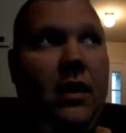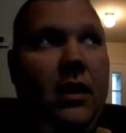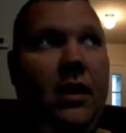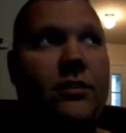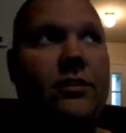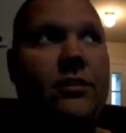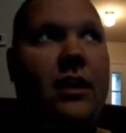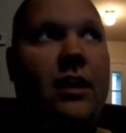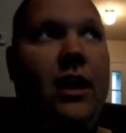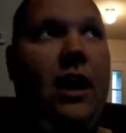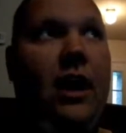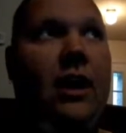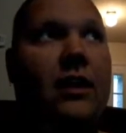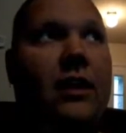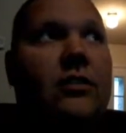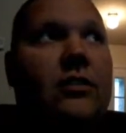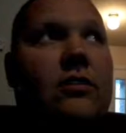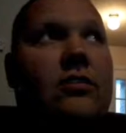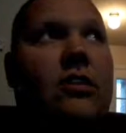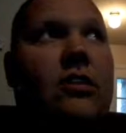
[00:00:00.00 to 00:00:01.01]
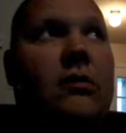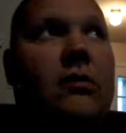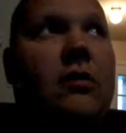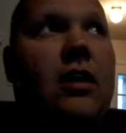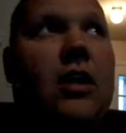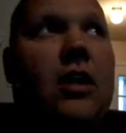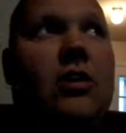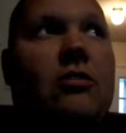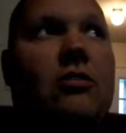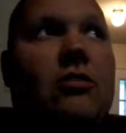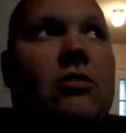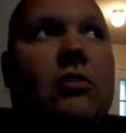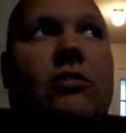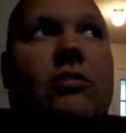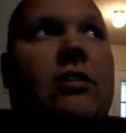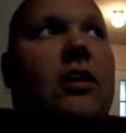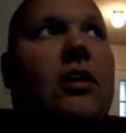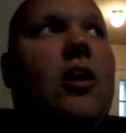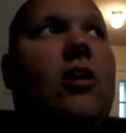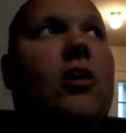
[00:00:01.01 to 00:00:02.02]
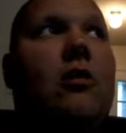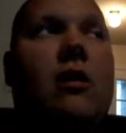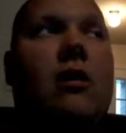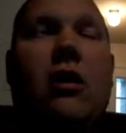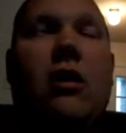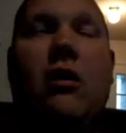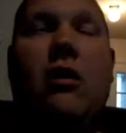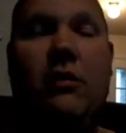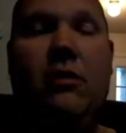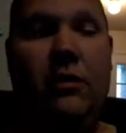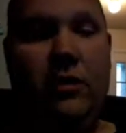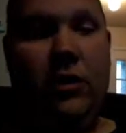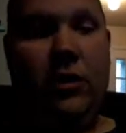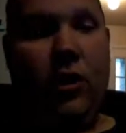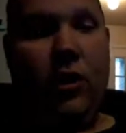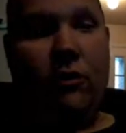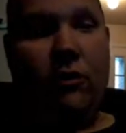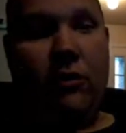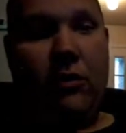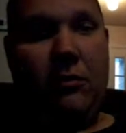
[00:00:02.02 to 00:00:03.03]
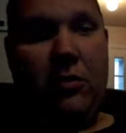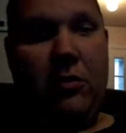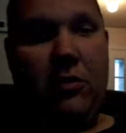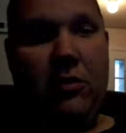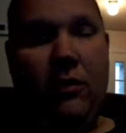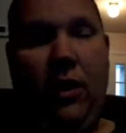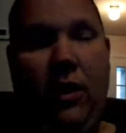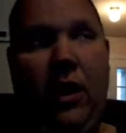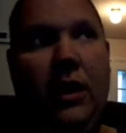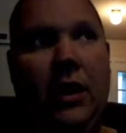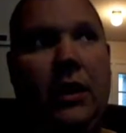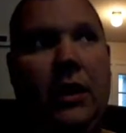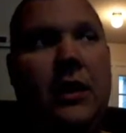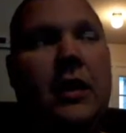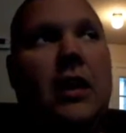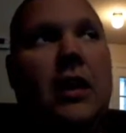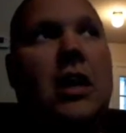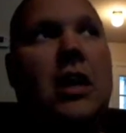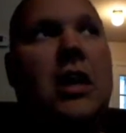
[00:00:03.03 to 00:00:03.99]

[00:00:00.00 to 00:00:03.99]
It's not something that you can just say, oh well, just get over it and move on.